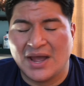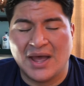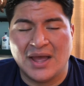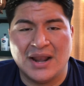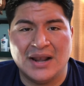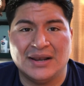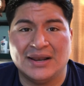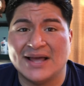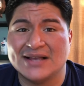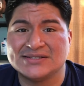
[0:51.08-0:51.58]

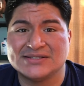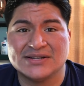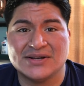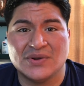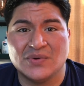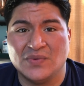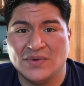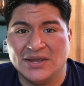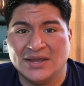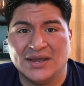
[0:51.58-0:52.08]
less than
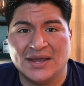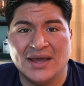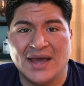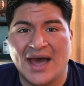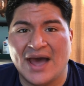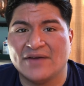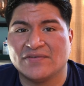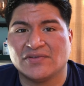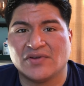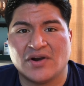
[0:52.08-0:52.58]
a week
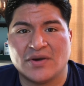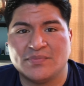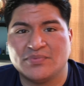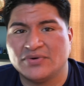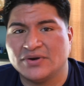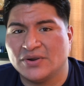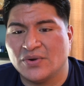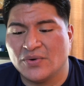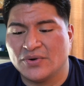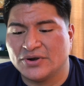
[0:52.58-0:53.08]
after I
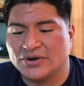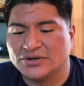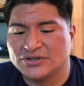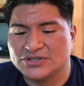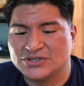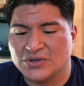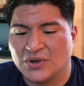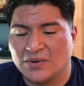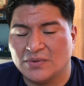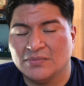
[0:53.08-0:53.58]
pre-ordered.
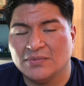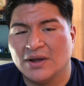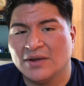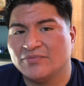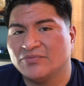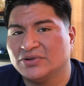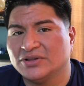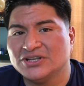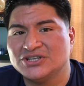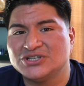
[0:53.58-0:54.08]
So I'm
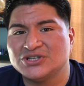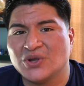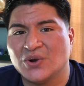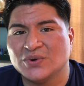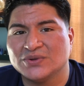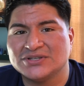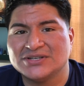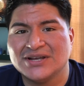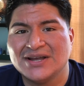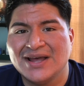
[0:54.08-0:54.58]
really
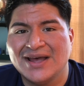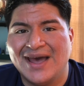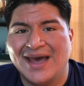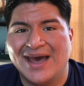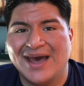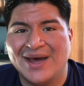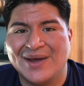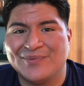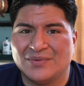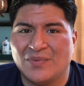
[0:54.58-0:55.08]
stoked.
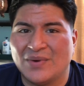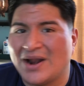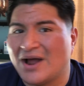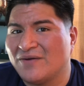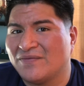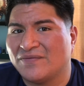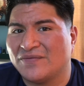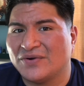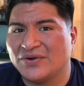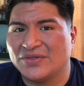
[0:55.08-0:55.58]
And
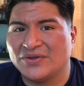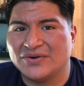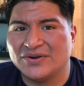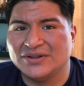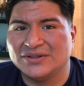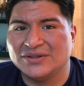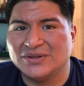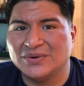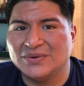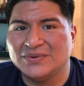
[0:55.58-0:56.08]
without further
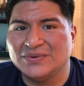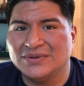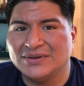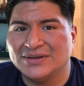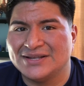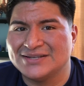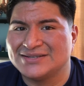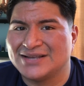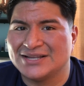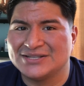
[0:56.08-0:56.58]
ado,
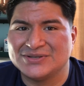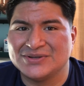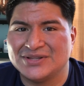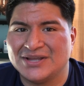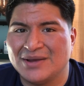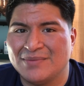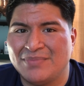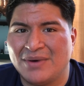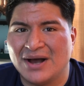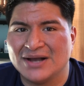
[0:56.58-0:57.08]
let's get to the
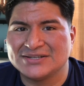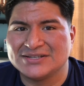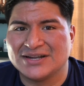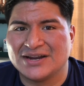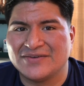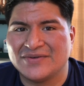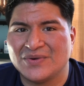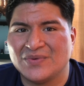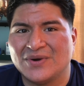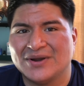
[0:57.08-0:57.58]
unboxing,
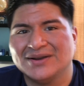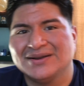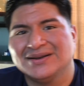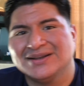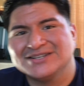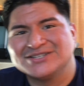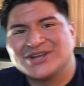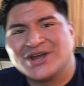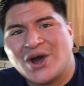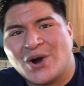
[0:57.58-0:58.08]
everyone.
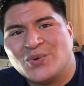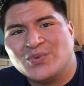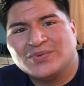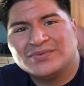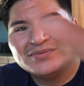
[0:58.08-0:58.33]
Let's go.